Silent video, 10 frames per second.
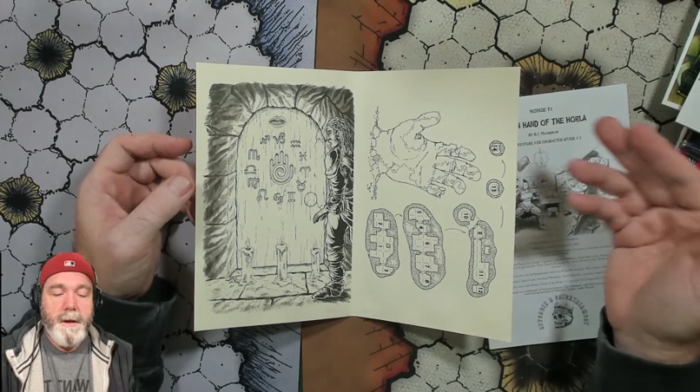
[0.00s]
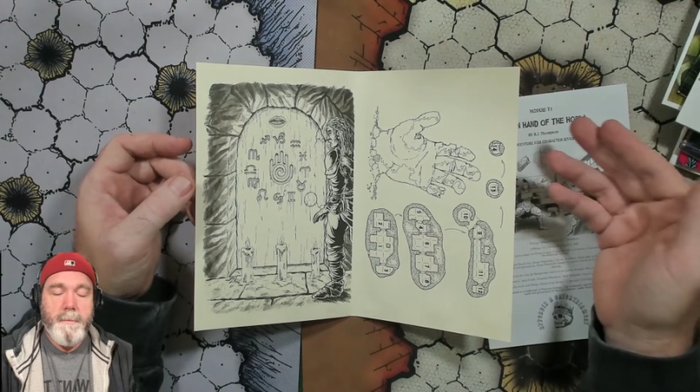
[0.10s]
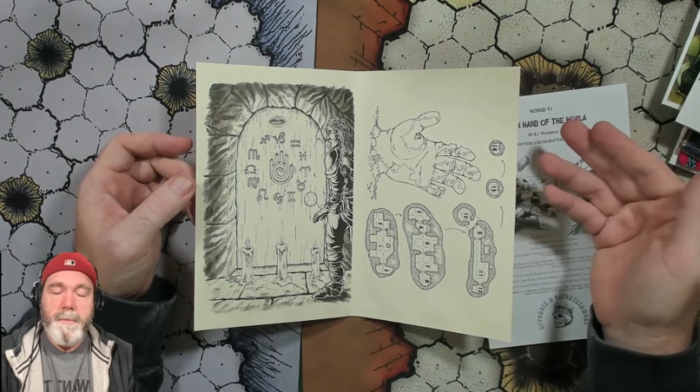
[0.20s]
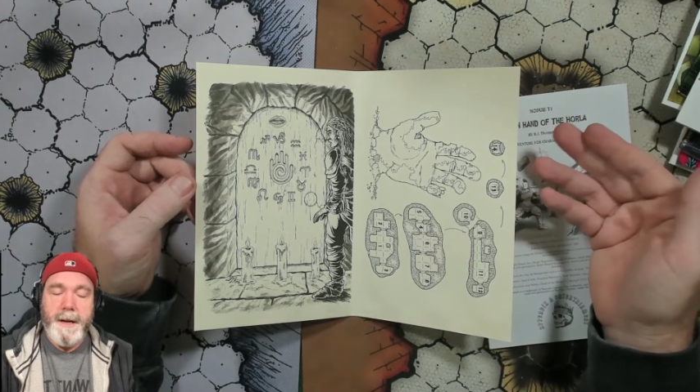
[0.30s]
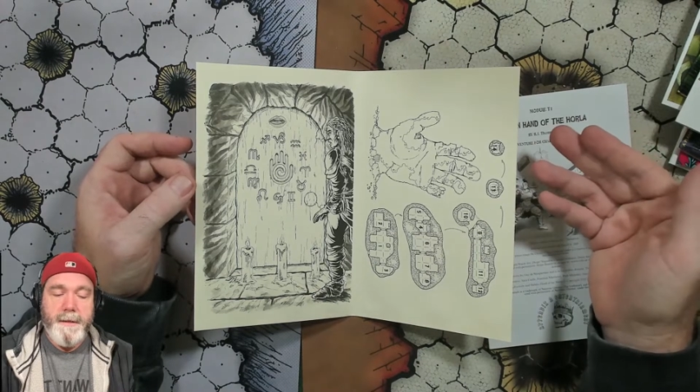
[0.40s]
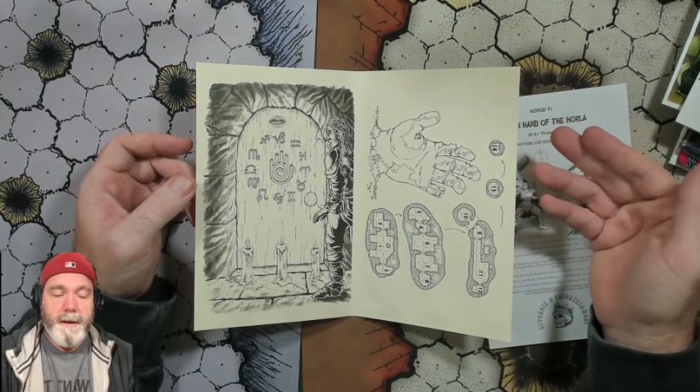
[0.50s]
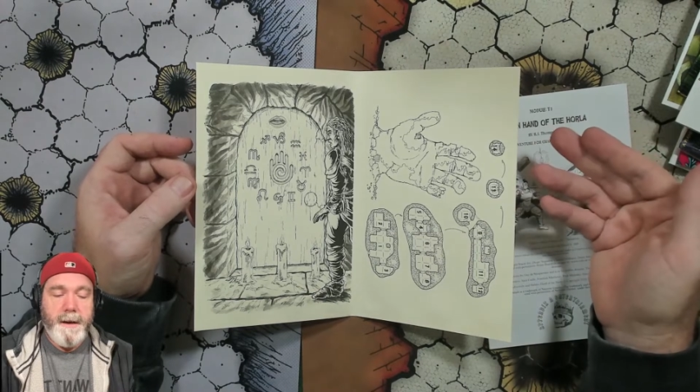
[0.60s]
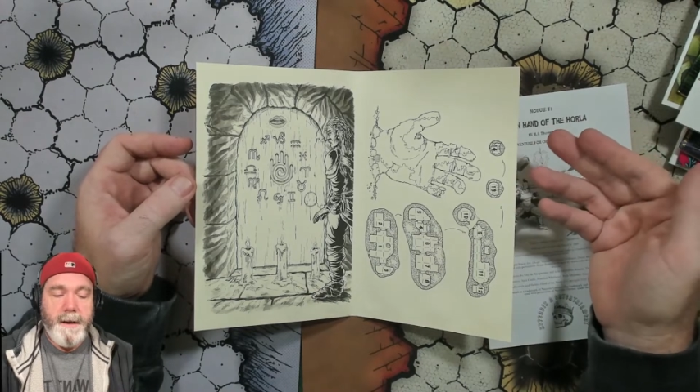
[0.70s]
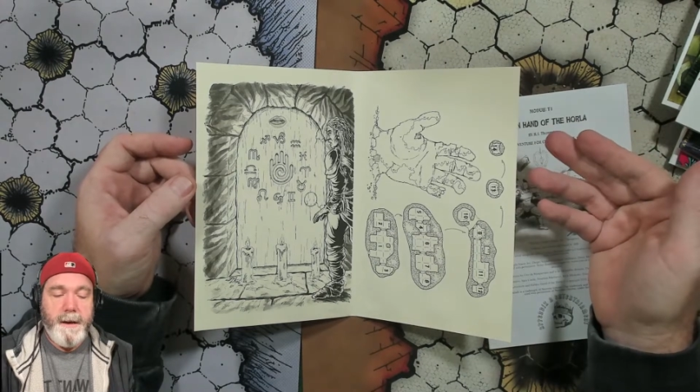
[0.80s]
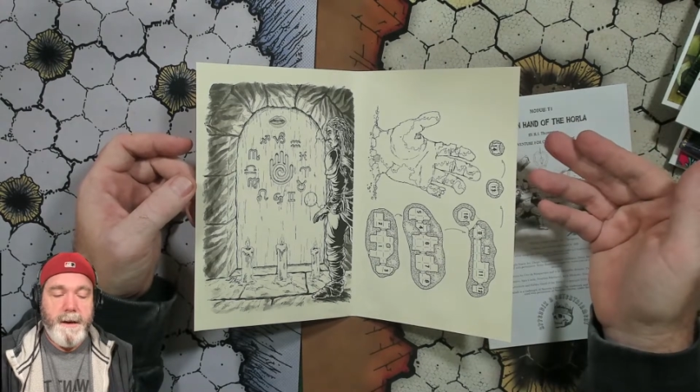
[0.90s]
but
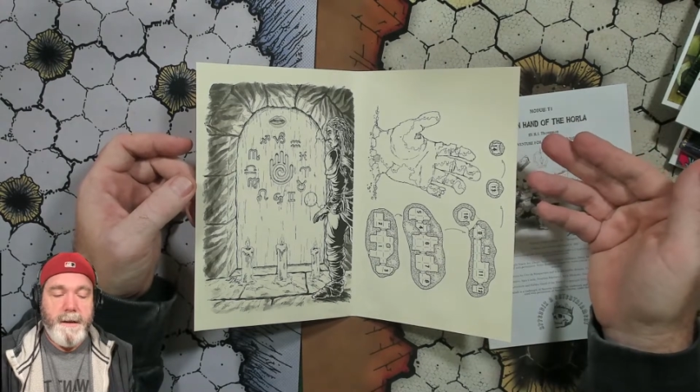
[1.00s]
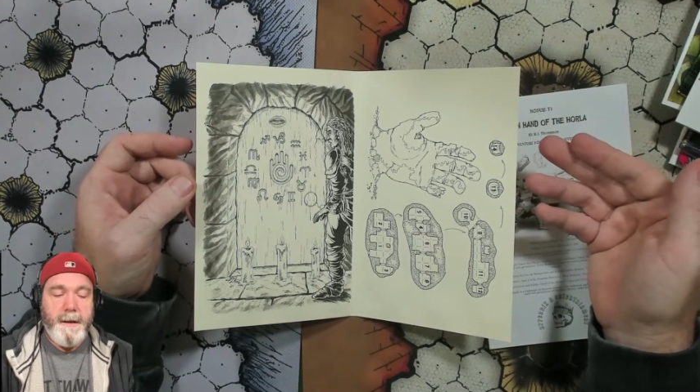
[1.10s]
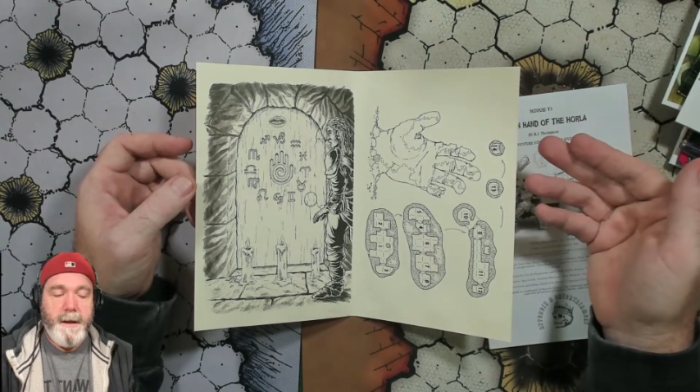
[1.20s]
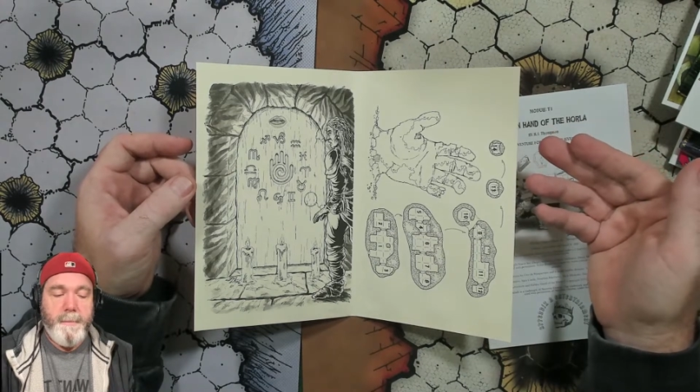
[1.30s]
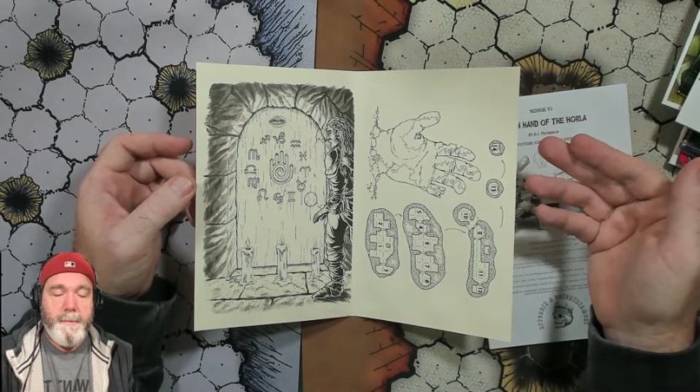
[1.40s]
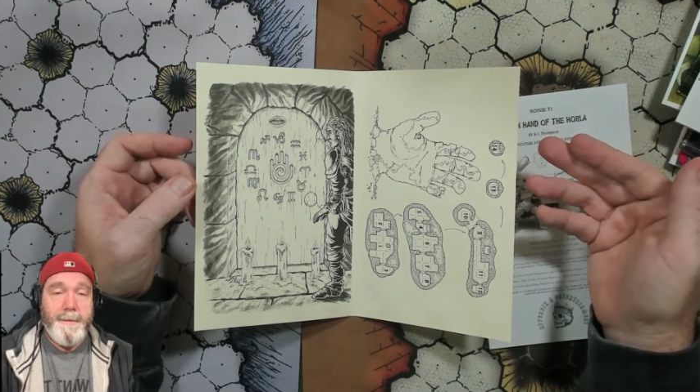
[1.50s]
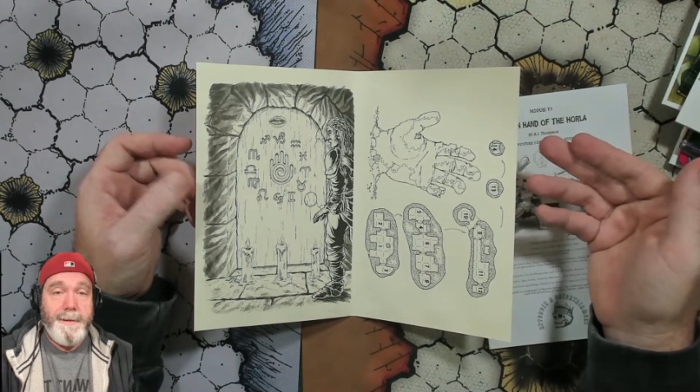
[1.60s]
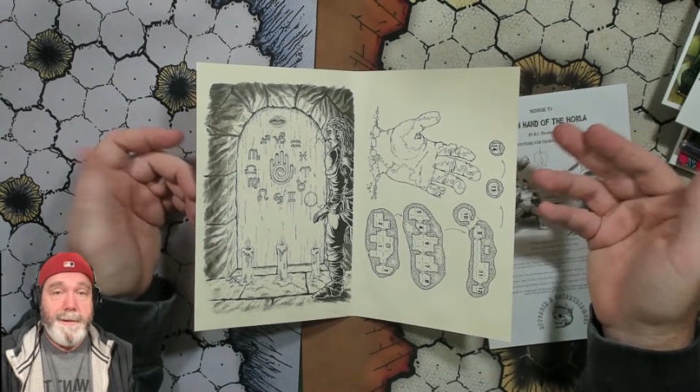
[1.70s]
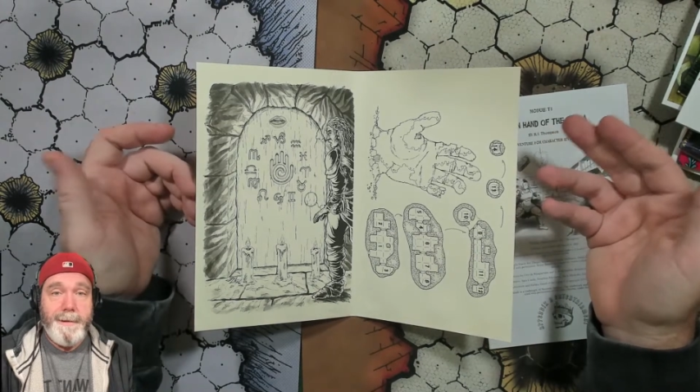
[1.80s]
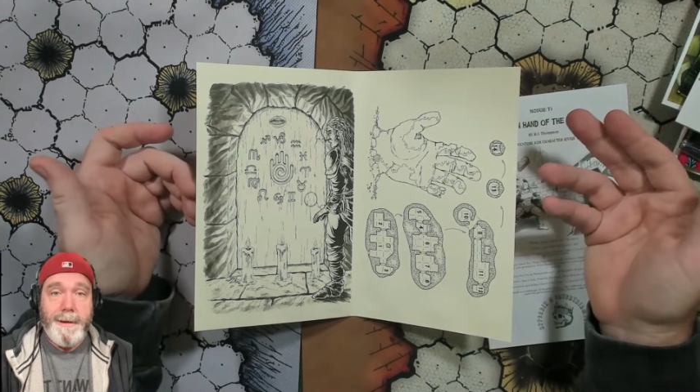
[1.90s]

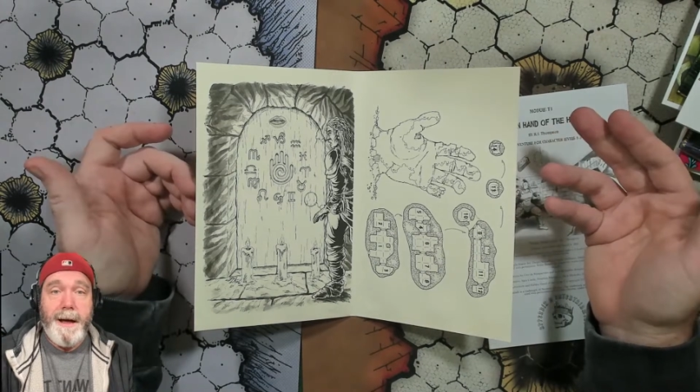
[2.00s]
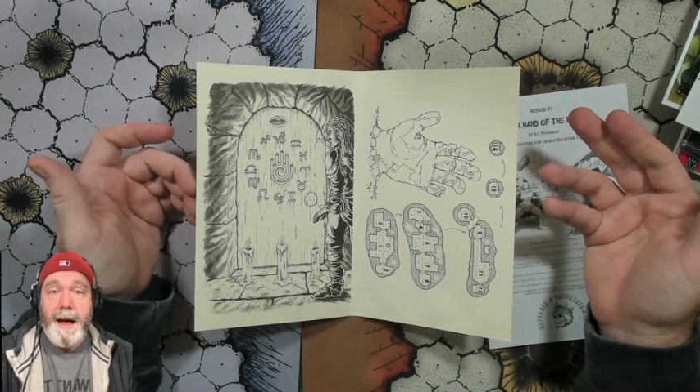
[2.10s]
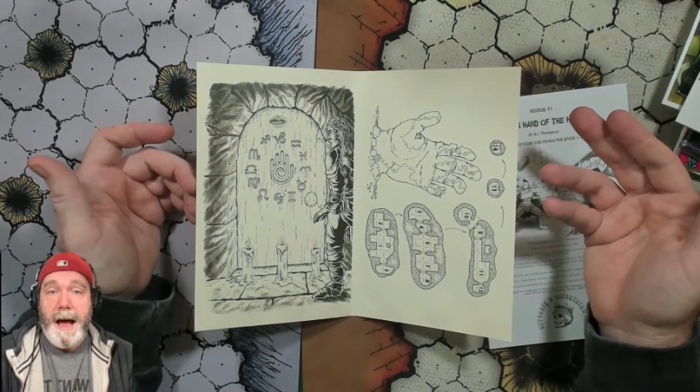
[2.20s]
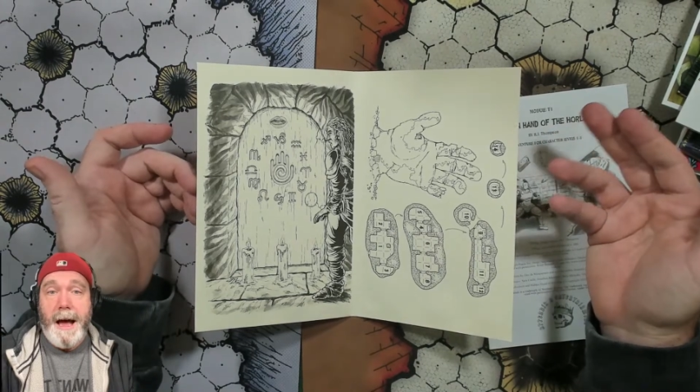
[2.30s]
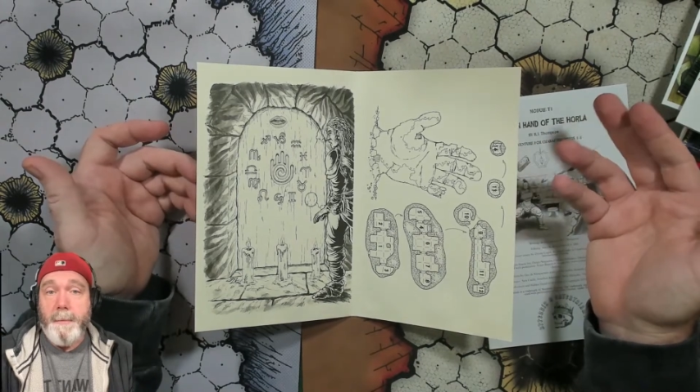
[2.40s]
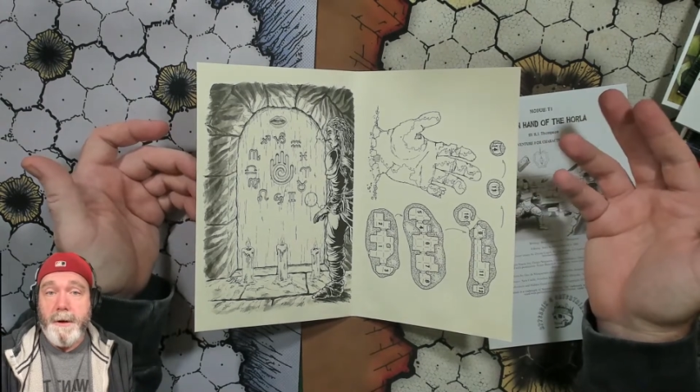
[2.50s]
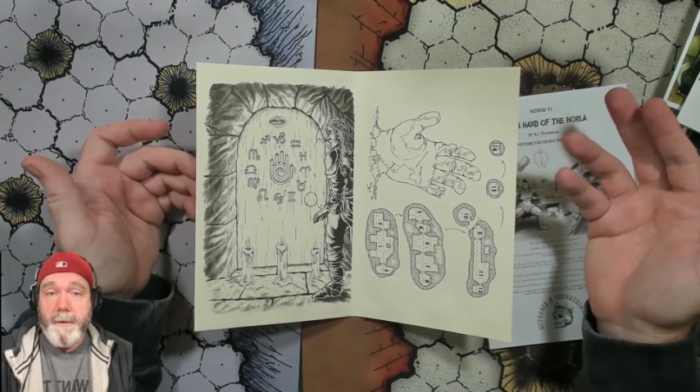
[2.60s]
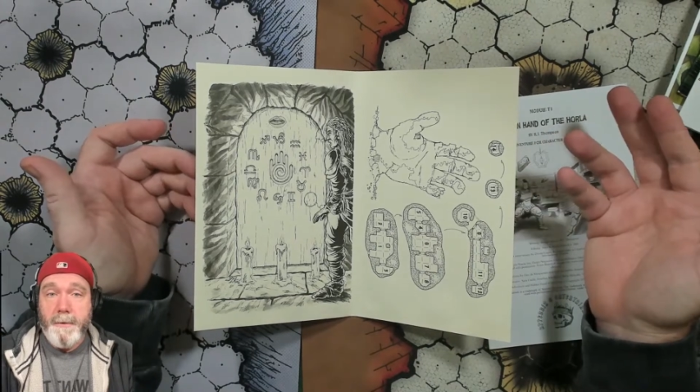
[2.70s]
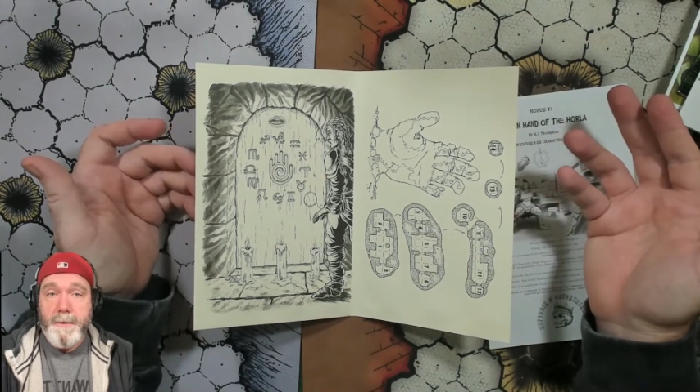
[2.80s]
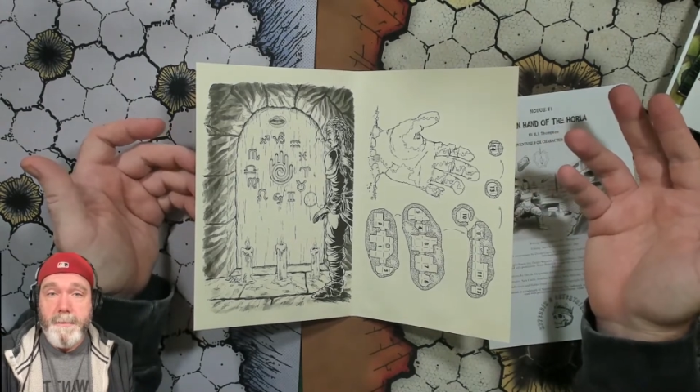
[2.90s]
I'm going to
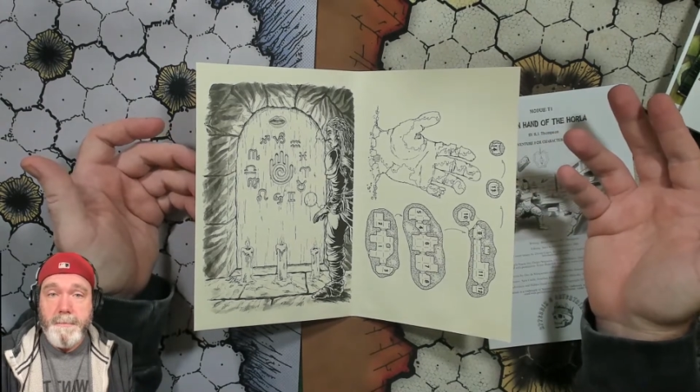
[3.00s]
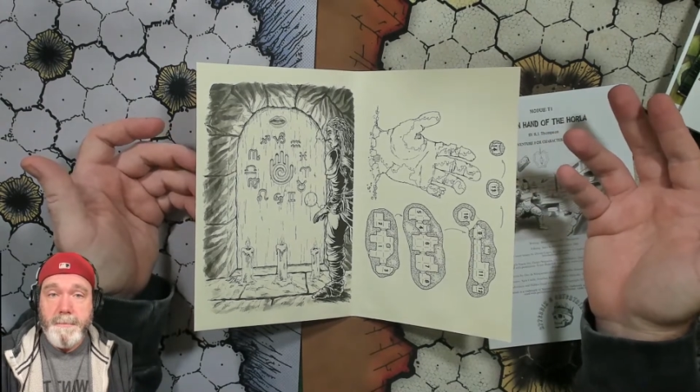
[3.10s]
lose them.